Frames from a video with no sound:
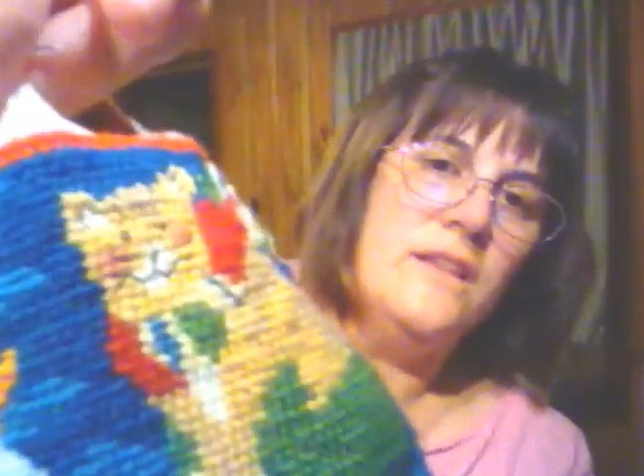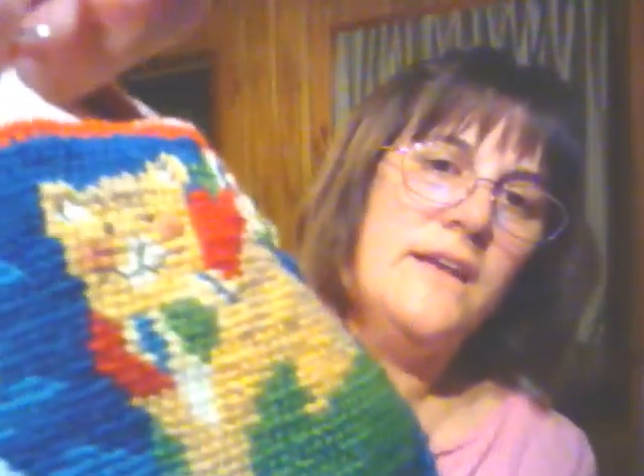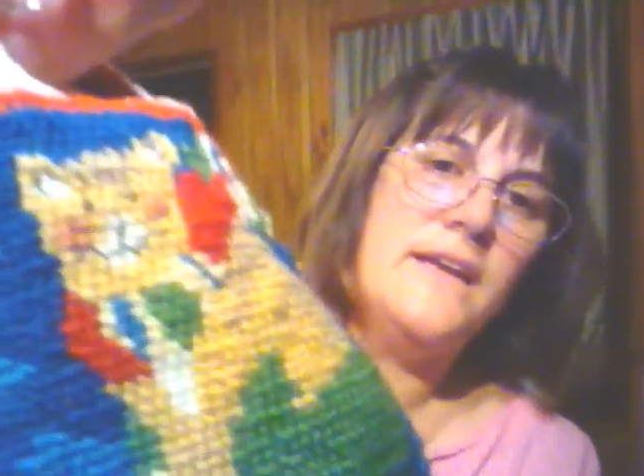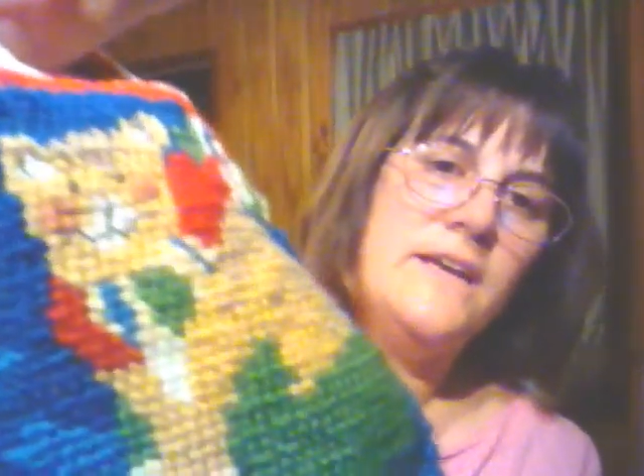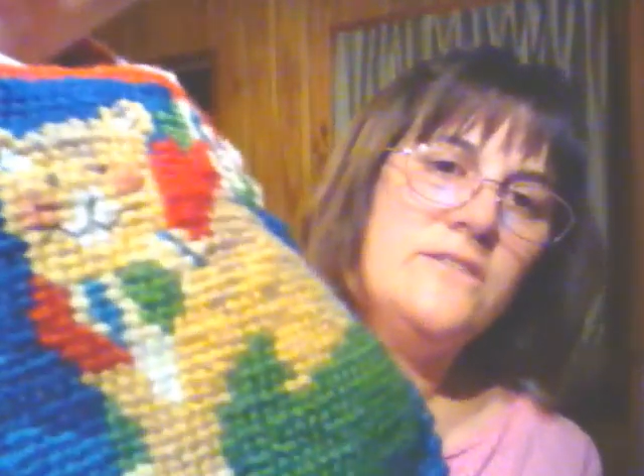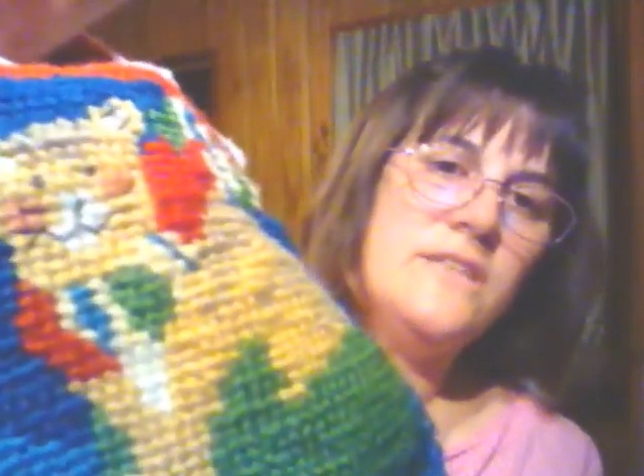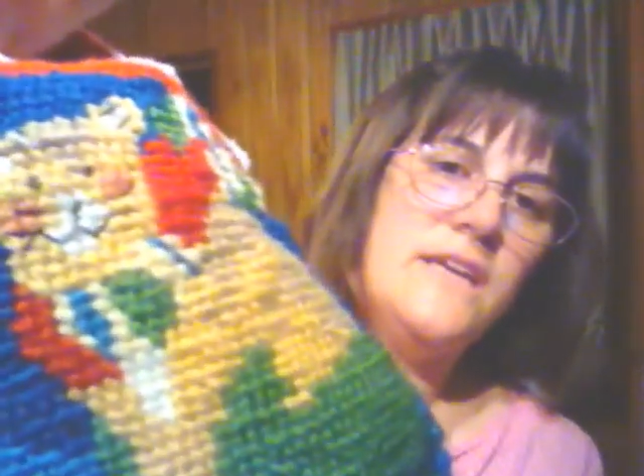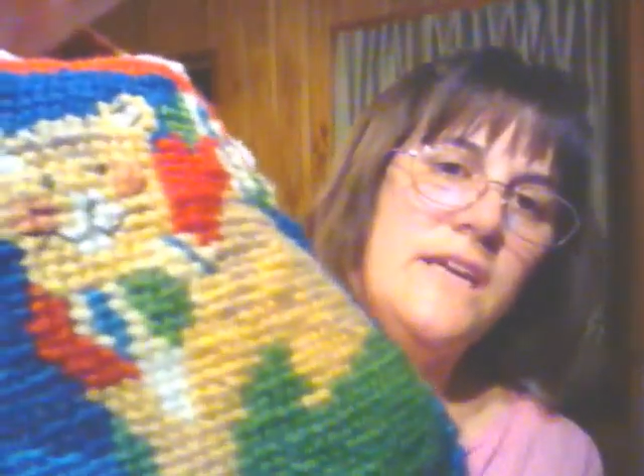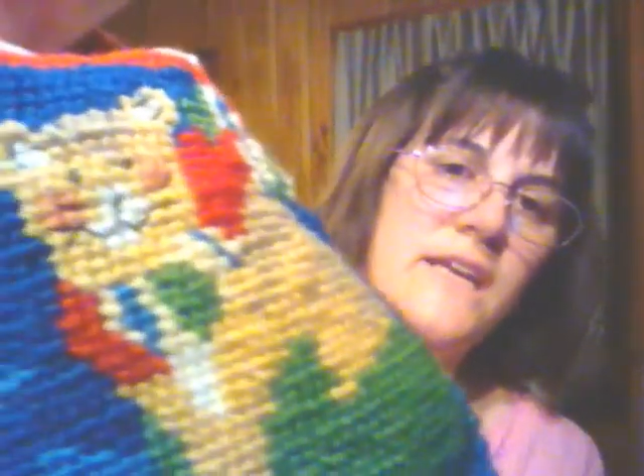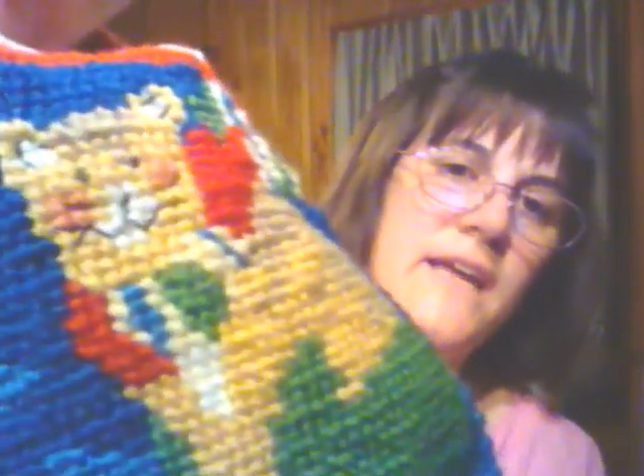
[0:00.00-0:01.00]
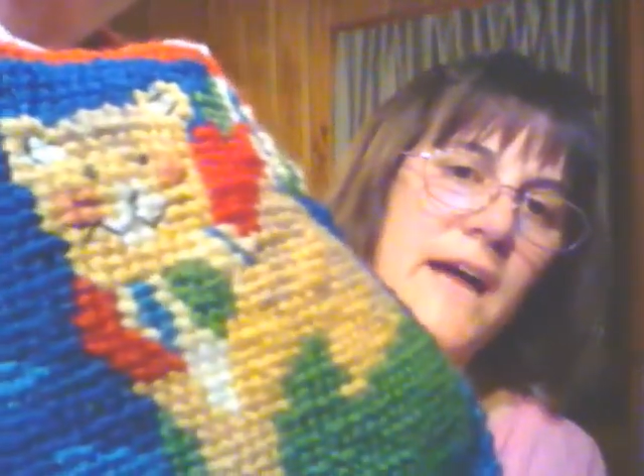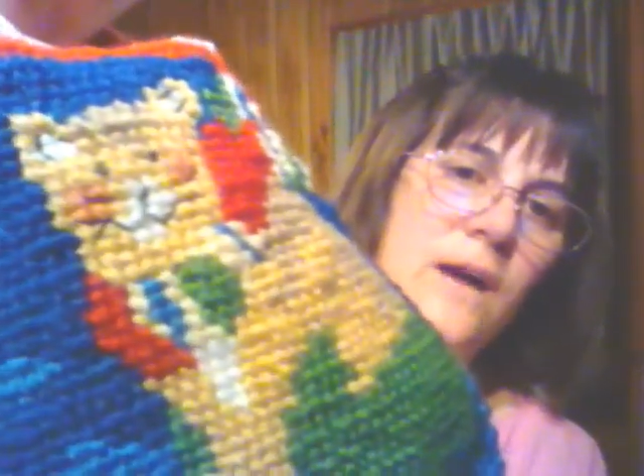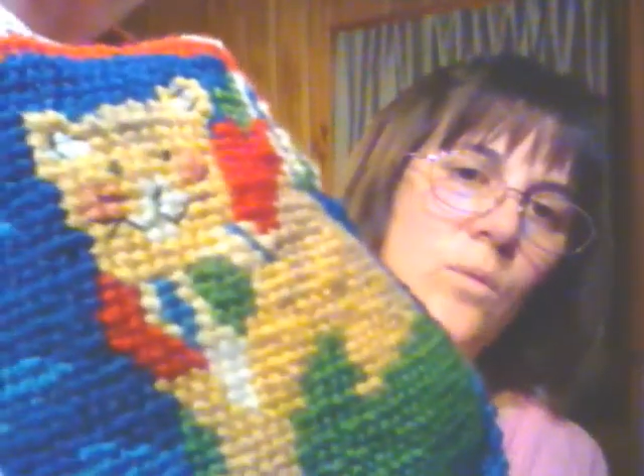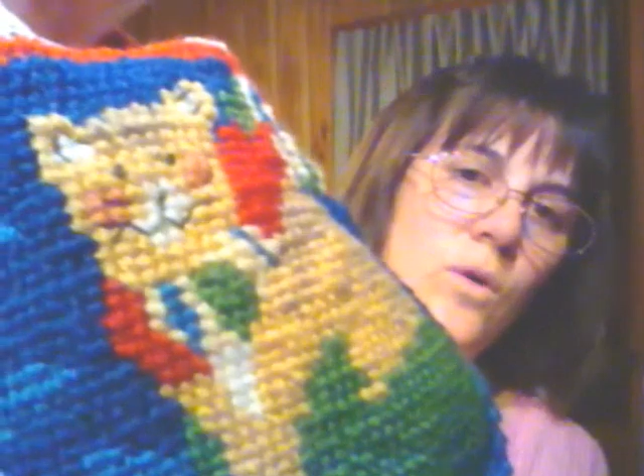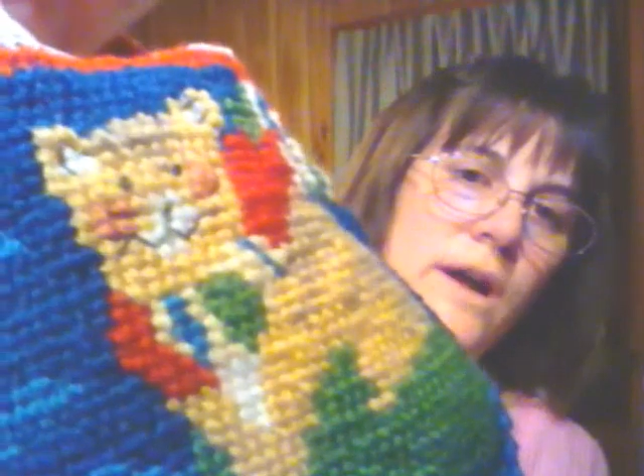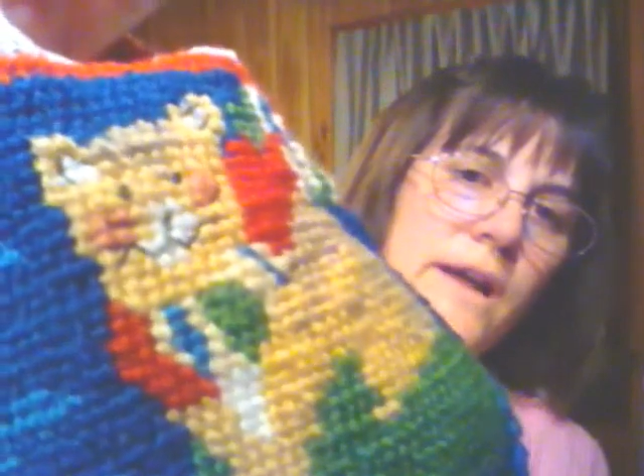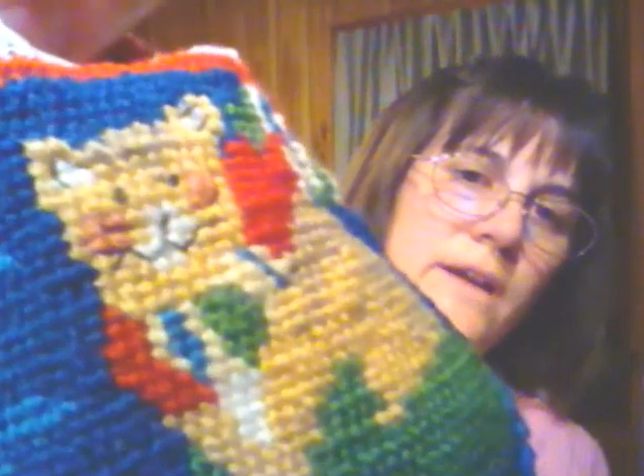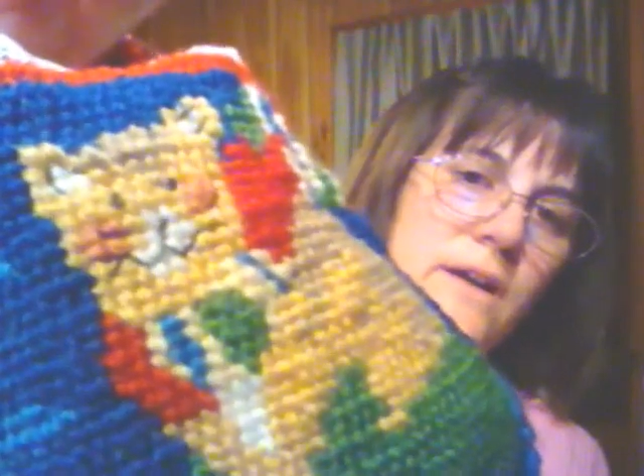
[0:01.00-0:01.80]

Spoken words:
Like here's a kitty cat where